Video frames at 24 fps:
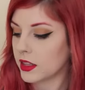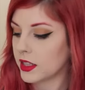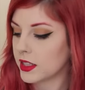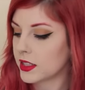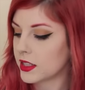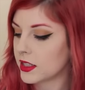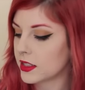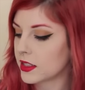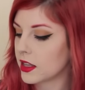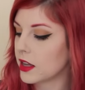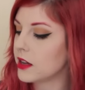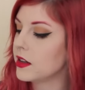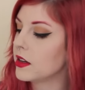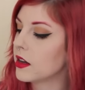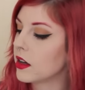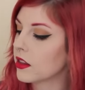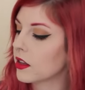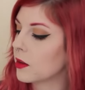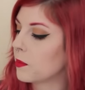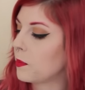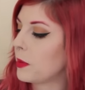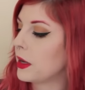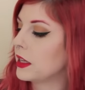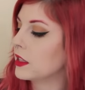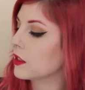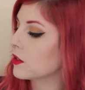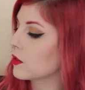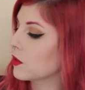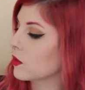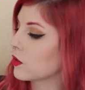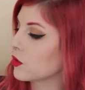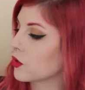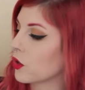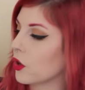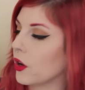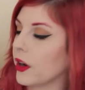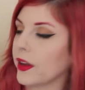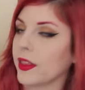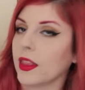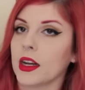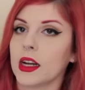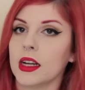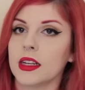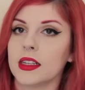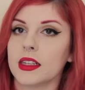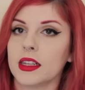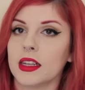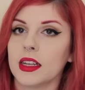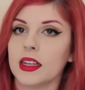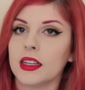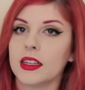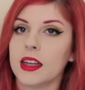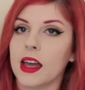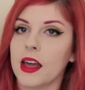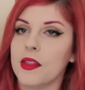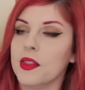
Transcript: This is another pencil drawing that I did,